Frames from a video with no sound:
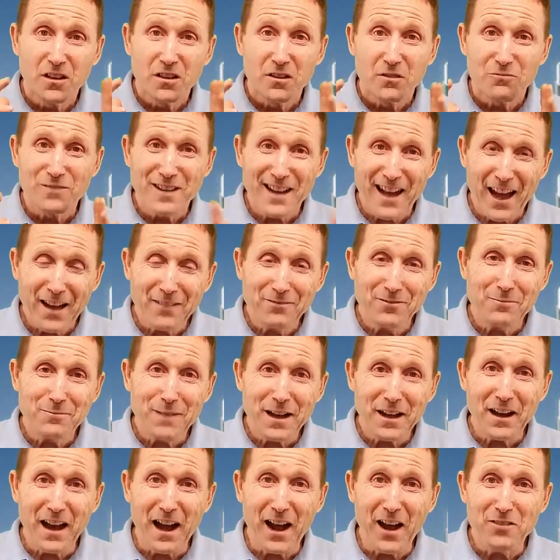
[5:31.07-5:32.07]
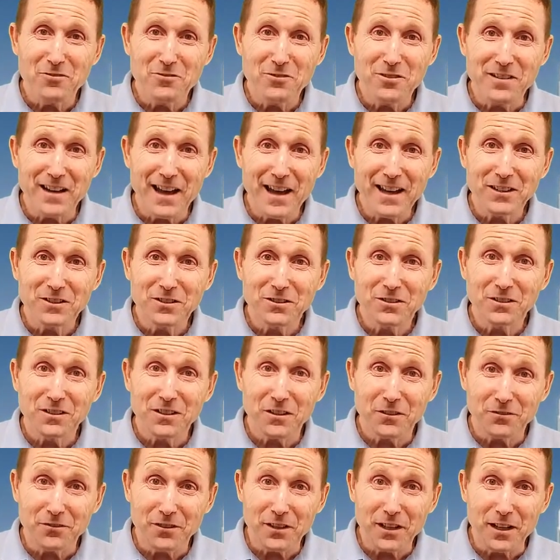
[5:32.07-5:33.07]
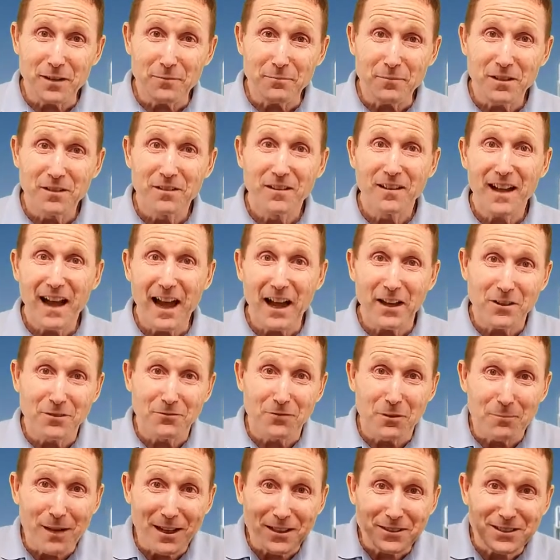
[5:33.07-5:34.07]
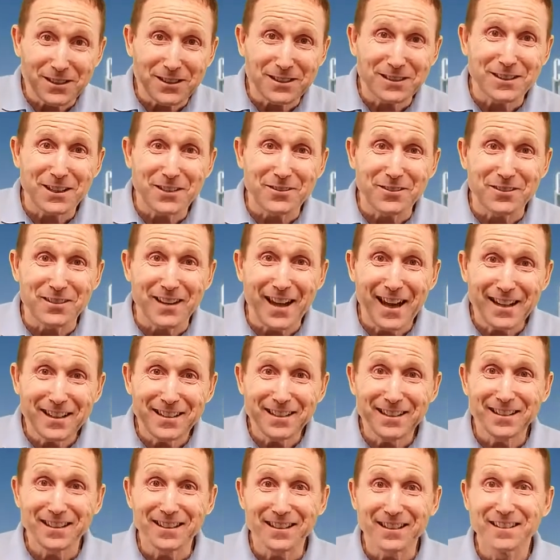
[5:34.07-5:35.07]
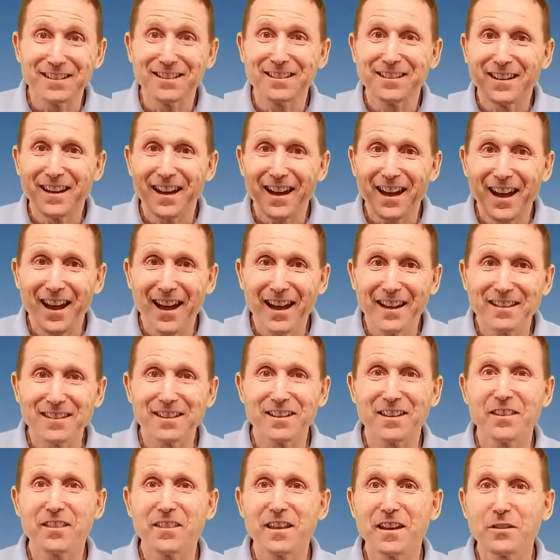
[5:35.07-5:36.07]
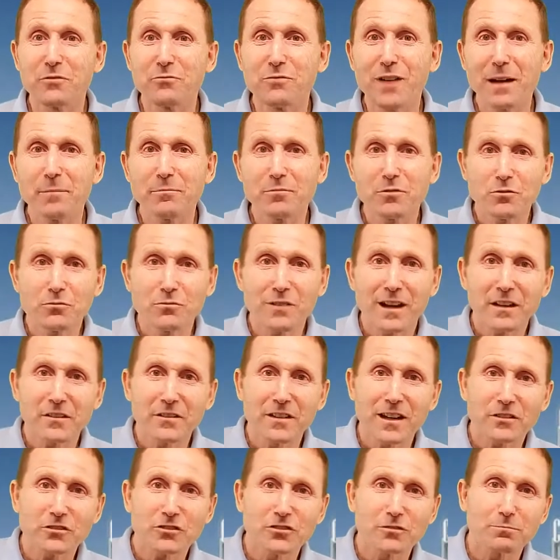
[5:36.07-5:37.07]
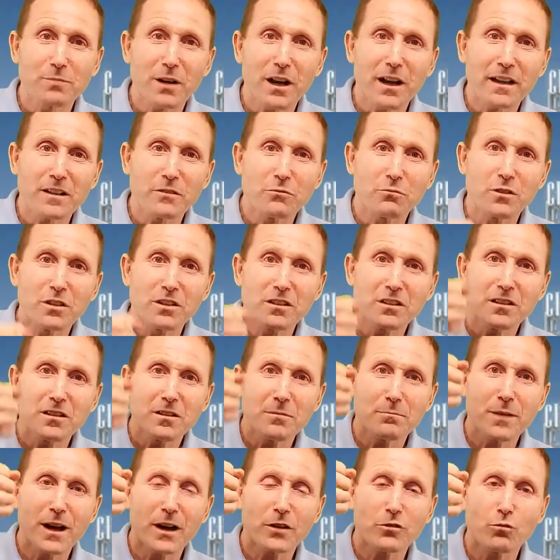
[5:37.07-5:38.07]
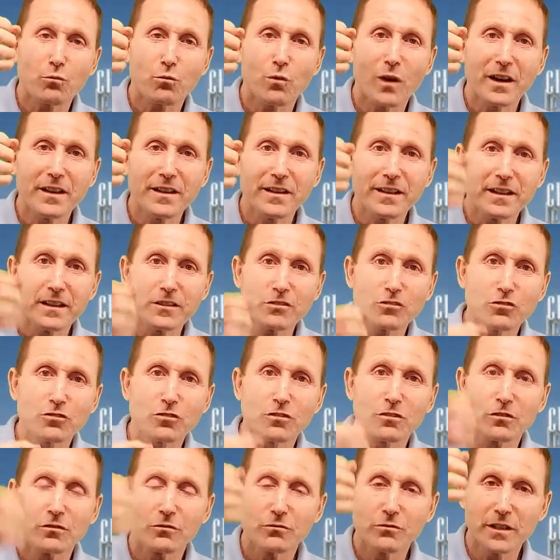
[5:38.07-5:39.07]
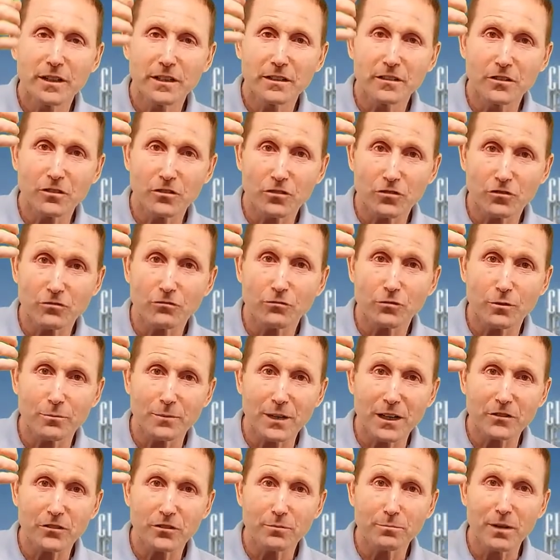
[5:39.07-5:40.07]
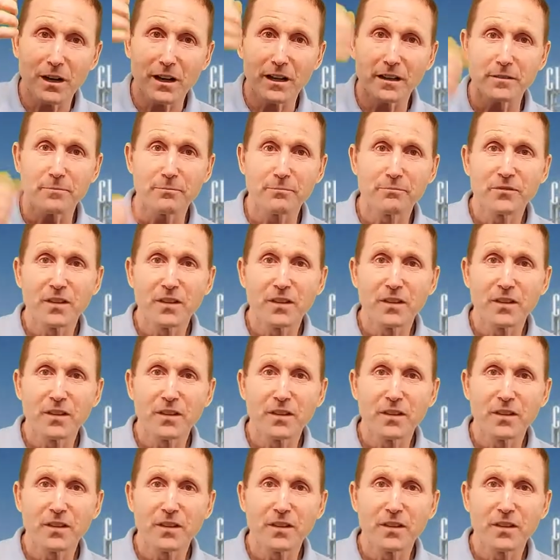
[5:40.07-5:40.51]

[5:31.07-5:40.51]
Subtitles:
We have about 180 of them out of about 680, and they're wrapped around our spine within about 1 inch radius from our spine.